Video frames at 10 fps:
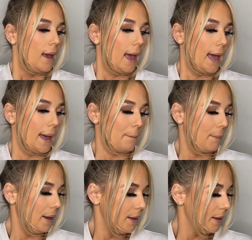
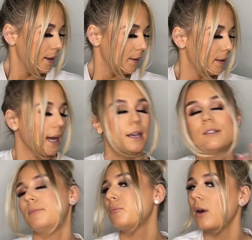kind of
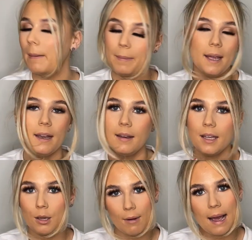prepping
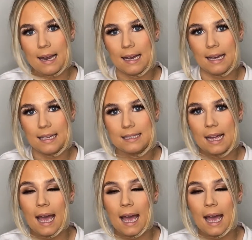your eyelid,